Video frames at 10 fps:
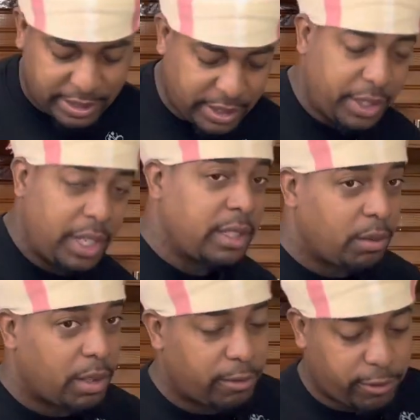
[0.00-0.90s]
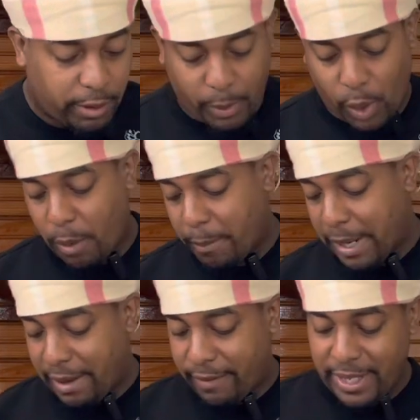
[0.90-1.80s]
is another one from
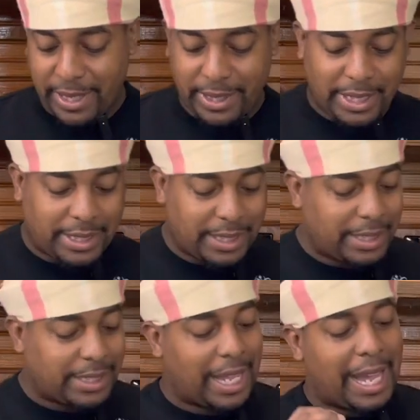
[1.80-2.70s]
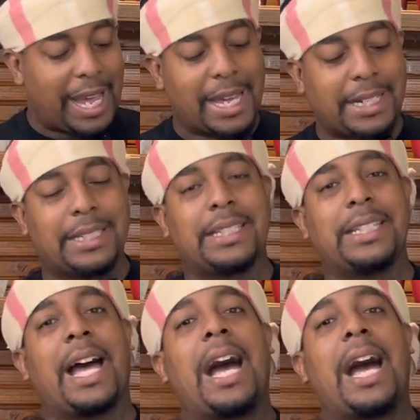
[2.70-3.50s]
Armaf. And this is Odyssey